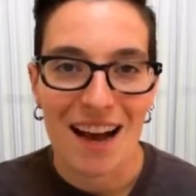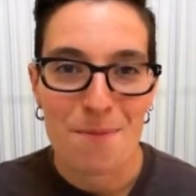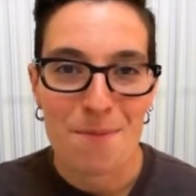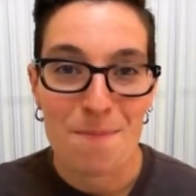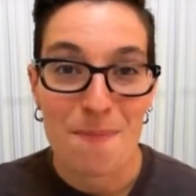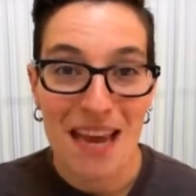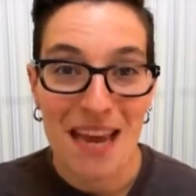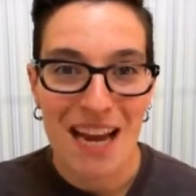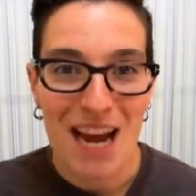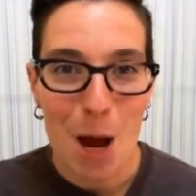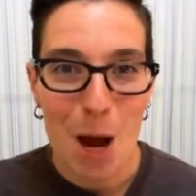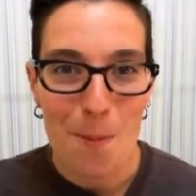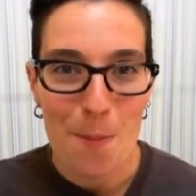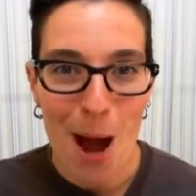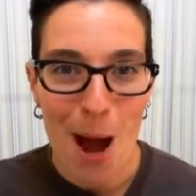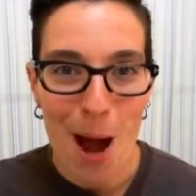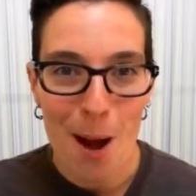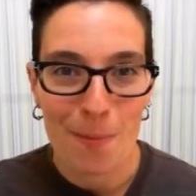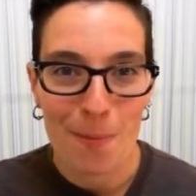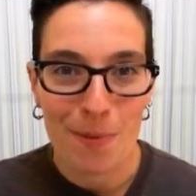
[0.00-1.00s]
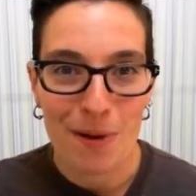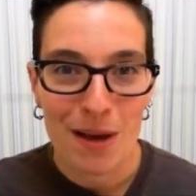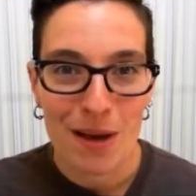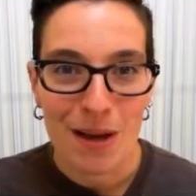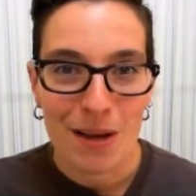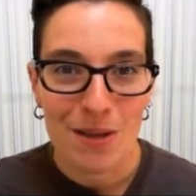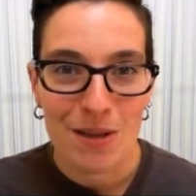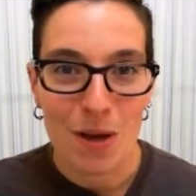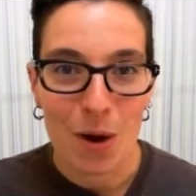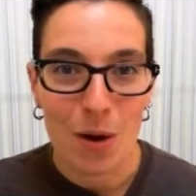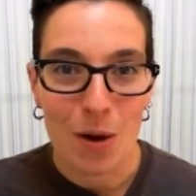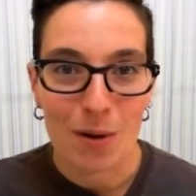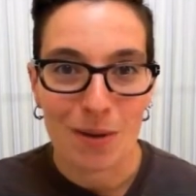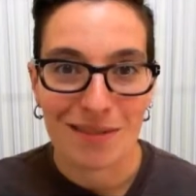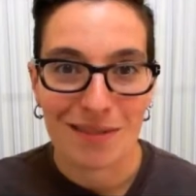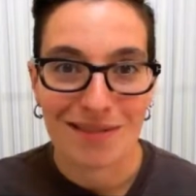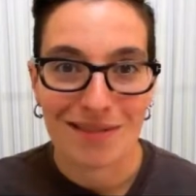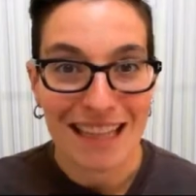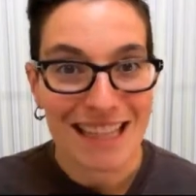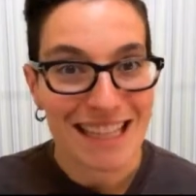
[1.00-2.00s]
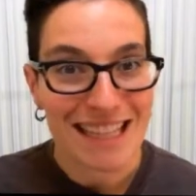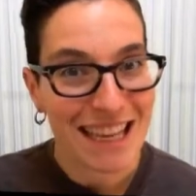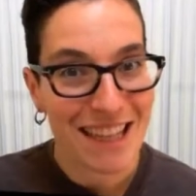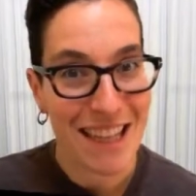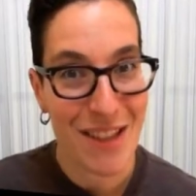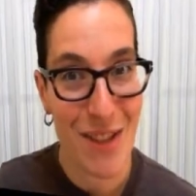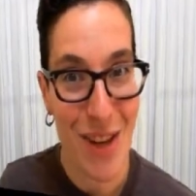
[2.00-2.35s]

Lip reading: may come up. So let's get